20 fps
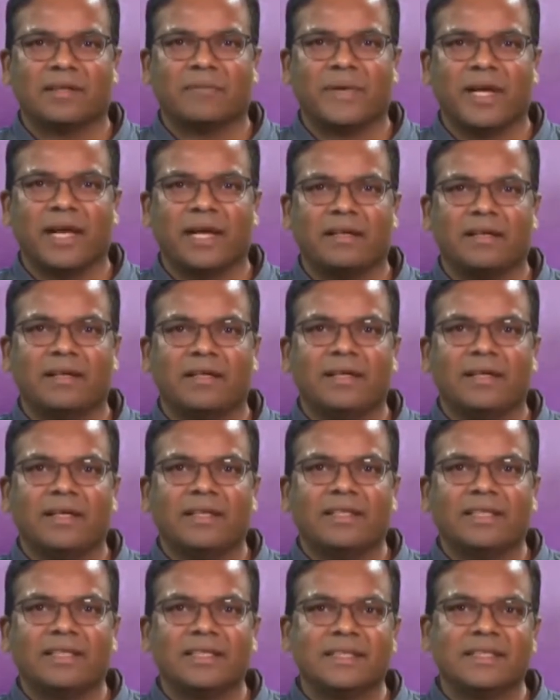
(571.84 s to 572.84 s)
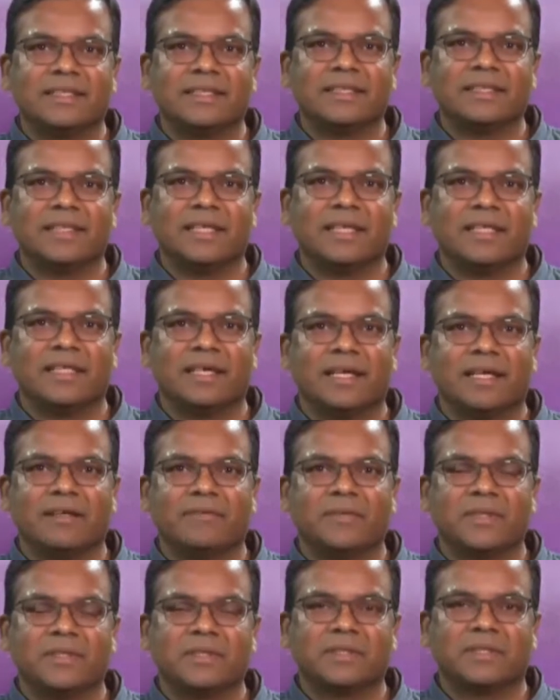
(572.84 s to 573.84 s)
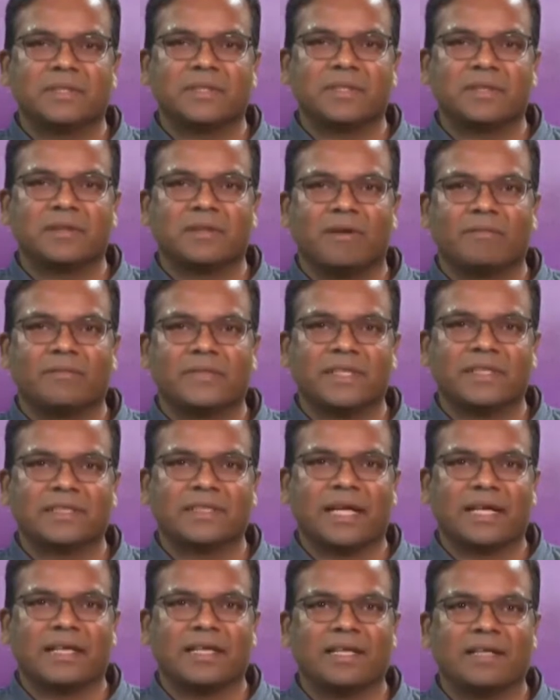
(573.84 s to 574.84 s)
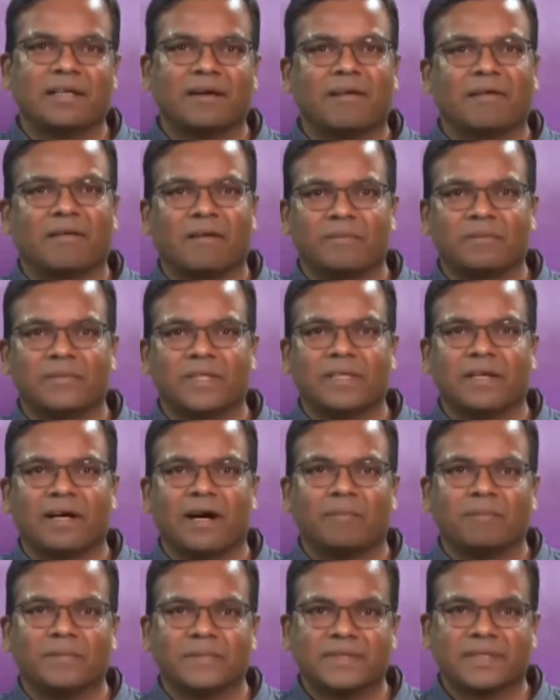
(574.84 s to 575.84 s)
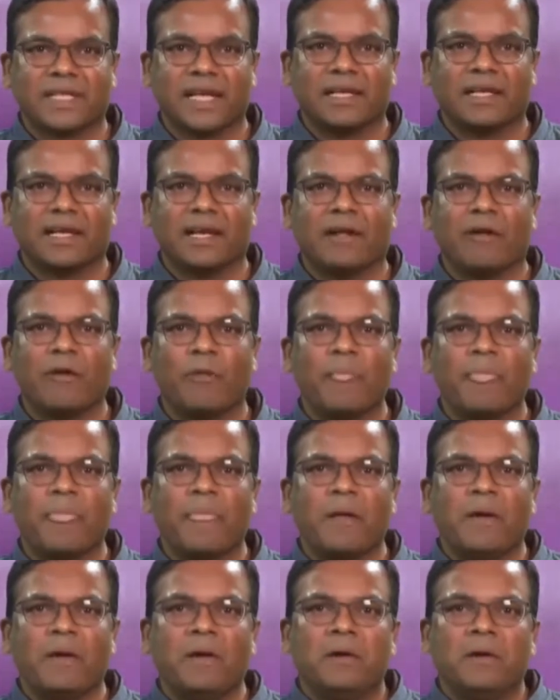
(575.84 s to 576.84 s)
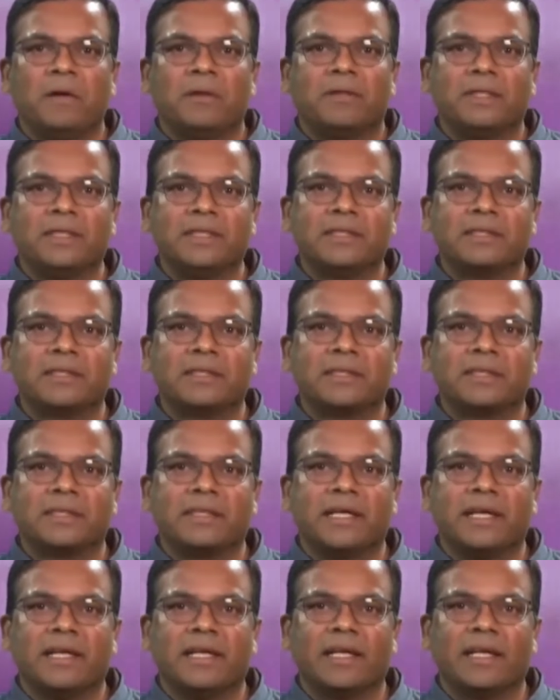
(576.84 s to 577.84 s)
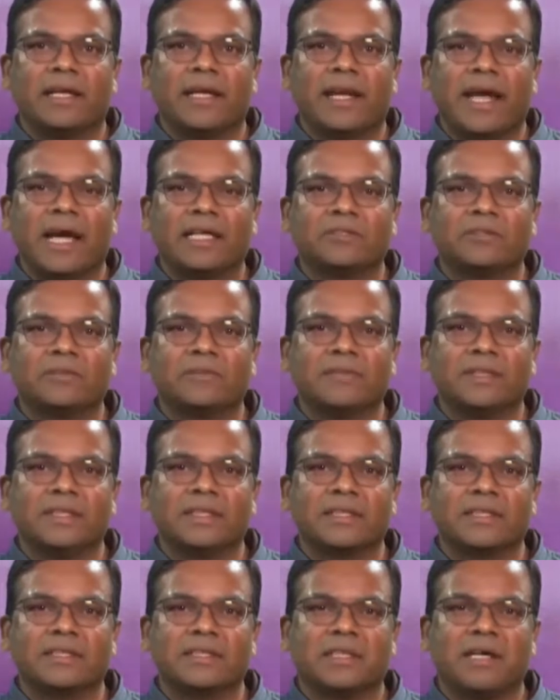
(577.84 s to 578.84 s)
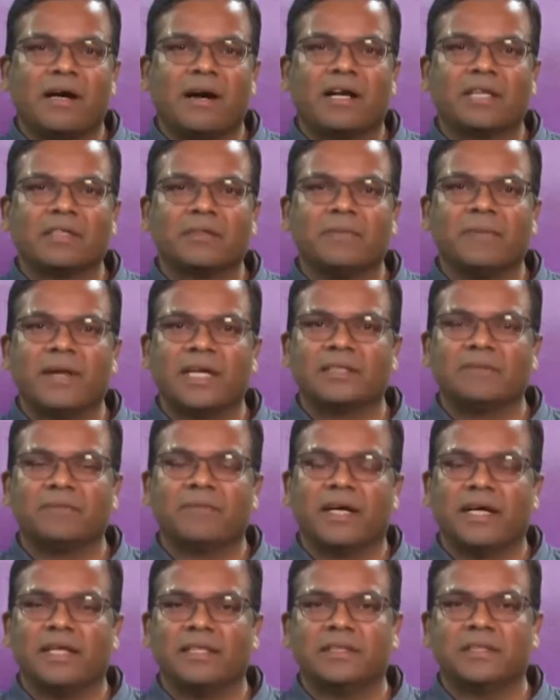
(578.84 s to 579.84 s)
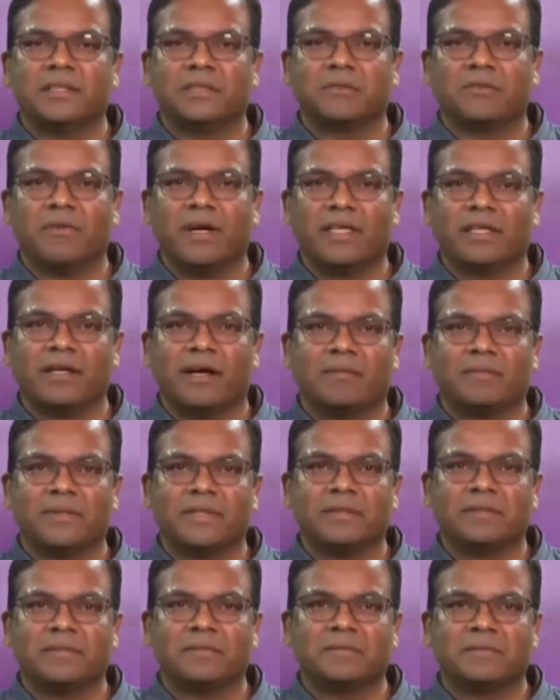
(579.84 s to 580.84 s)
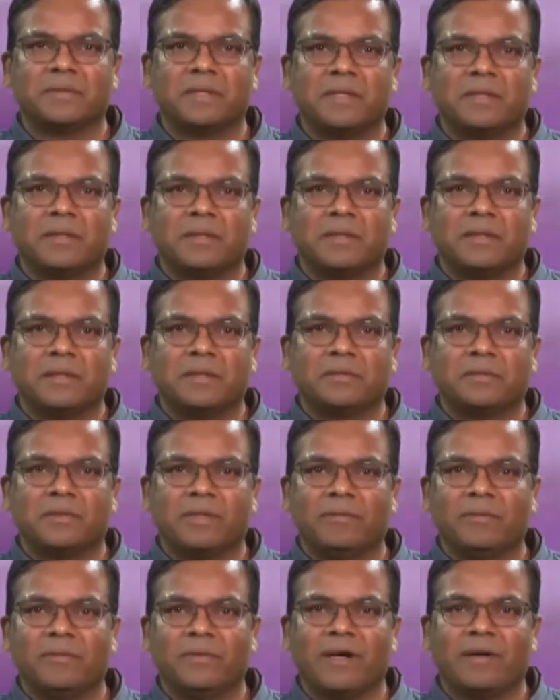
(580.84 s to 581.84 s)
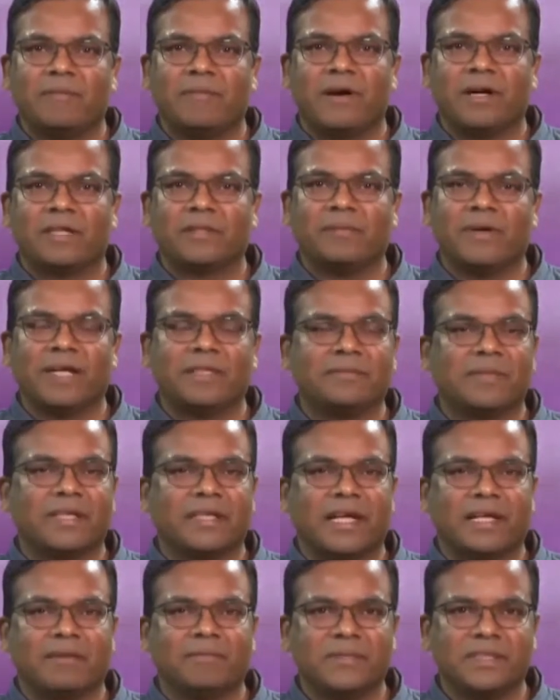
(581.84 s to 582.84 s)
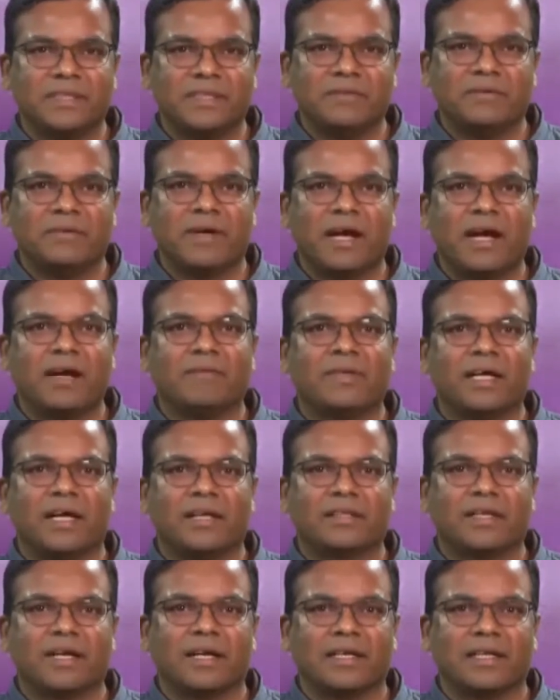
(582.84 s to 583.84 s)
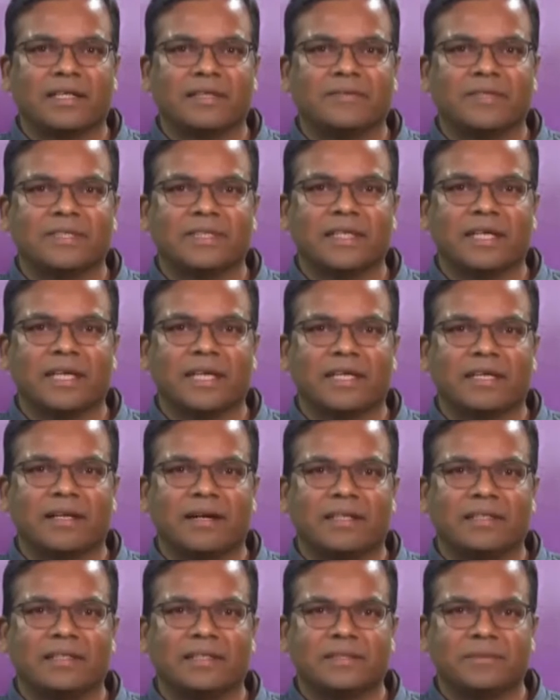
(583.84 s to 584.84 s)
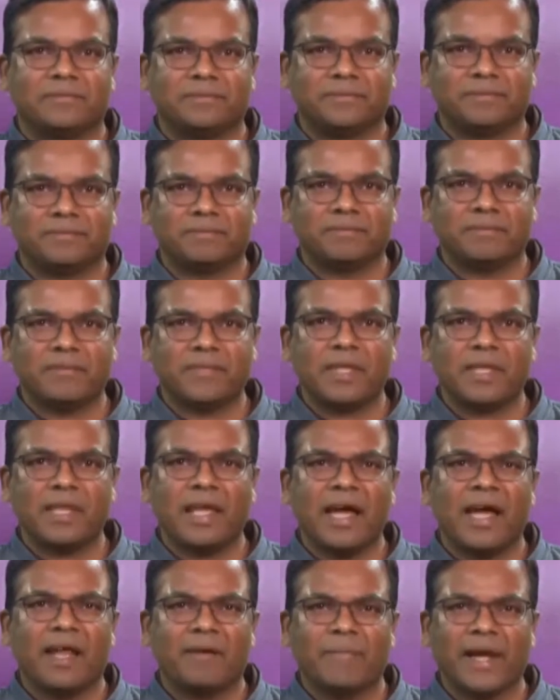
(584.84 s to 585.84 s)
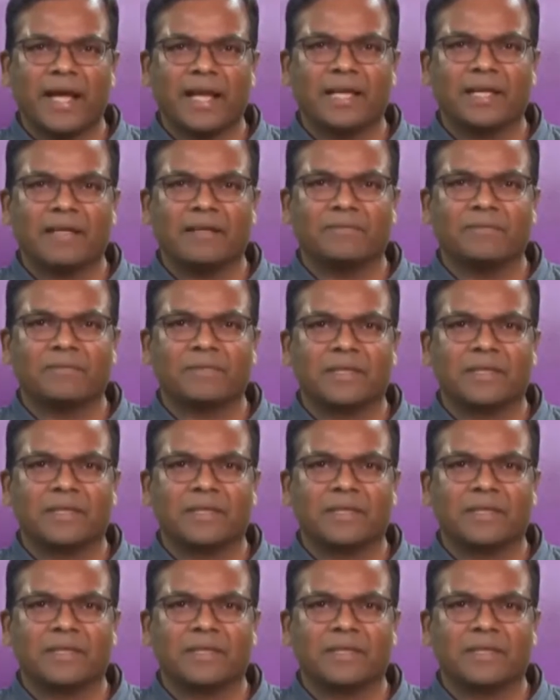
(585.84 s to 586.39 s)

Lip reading: band. This is essentially the inverse Compton scattering or Compton up scattering. This in astrophysics, hot plasma is quite common. So, if you have hot plasma, that means you have ultra relativistic electrons and magnetic